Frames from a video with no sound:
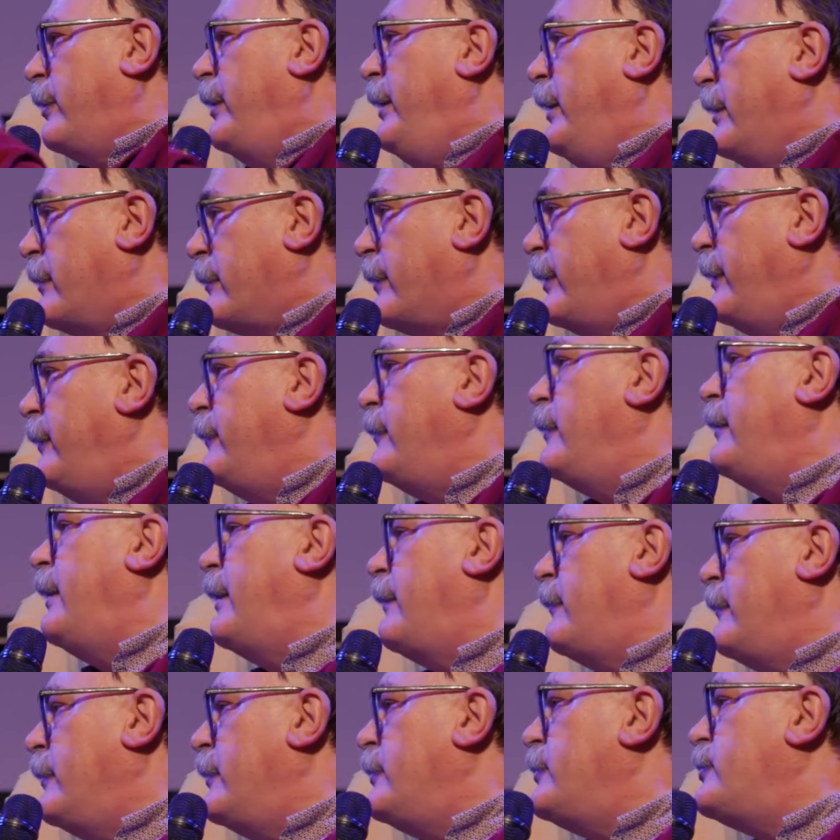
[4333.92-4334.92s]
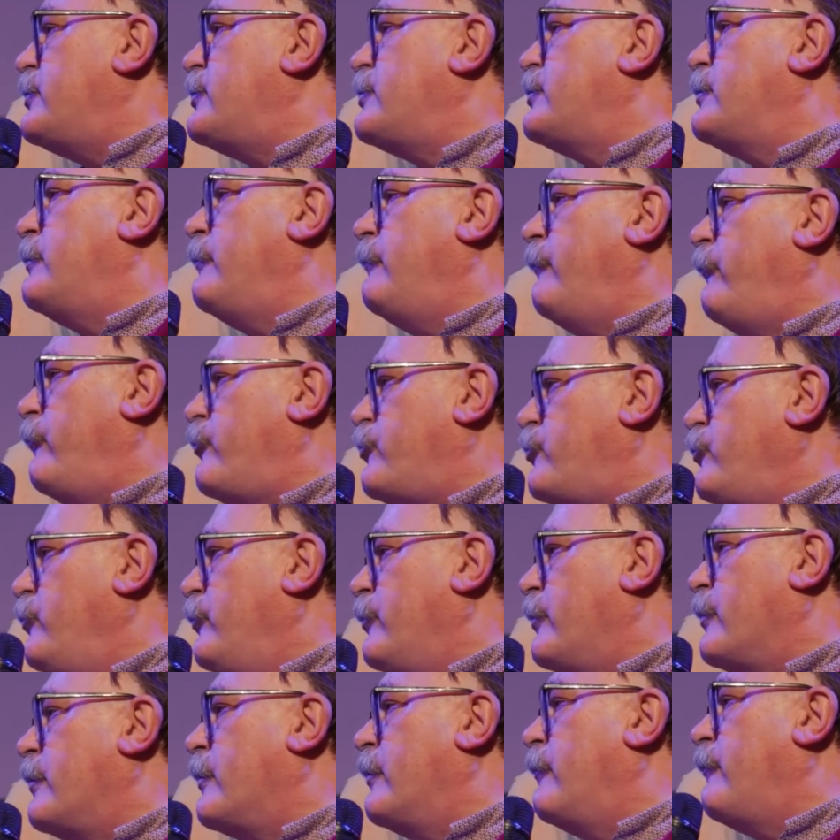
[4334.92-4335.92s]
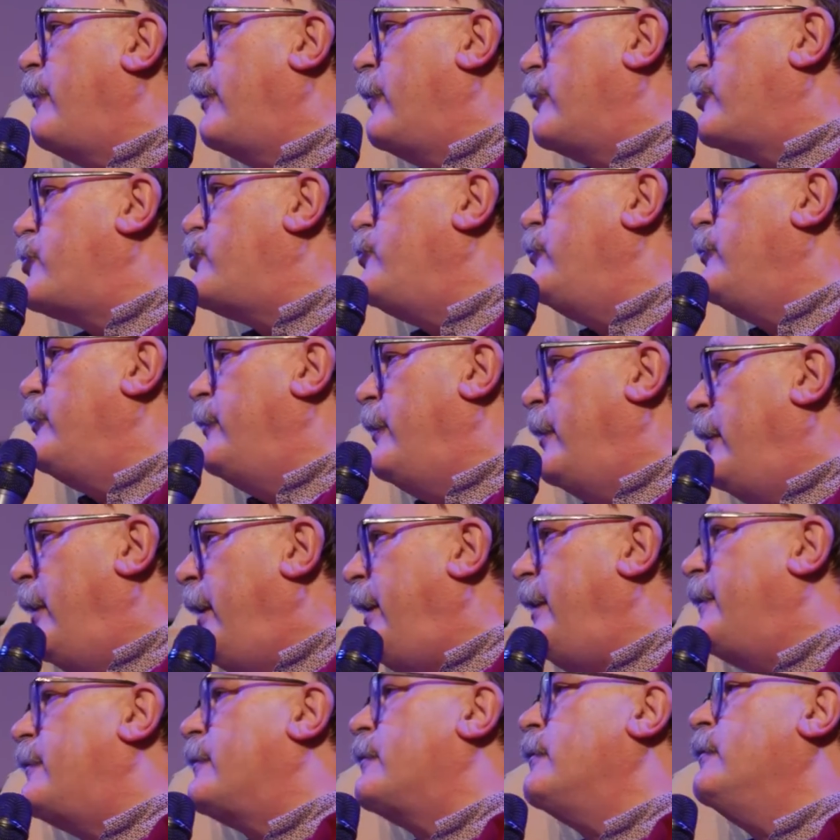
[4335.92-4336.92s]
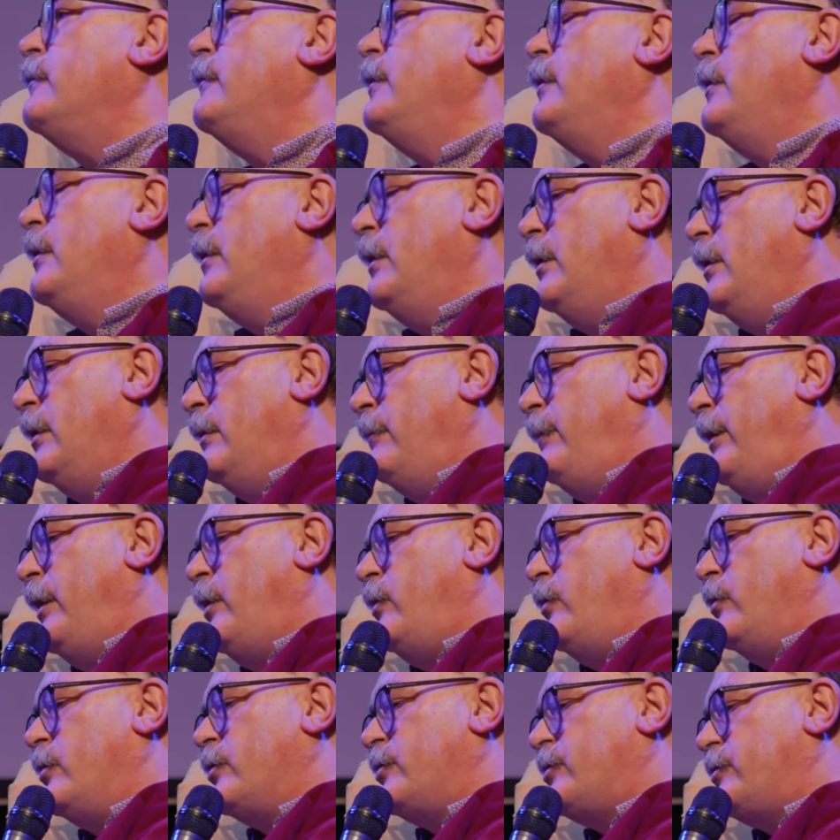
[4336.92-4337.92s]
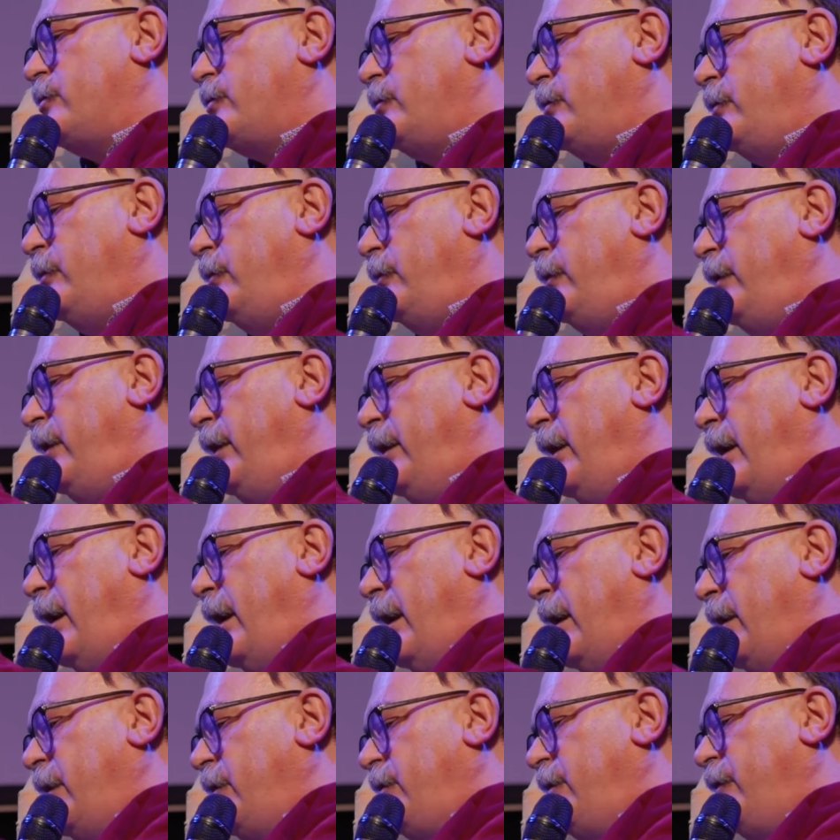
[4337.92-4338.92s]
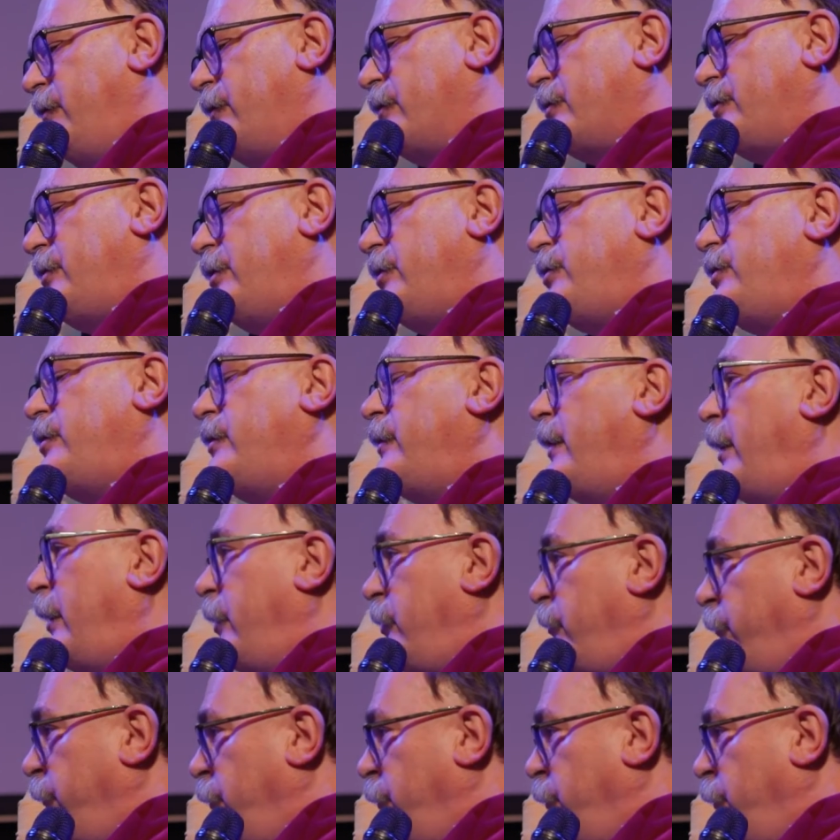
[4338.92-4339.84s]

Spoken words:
here in the Netherlands rather sooner than later, because the energy transition and the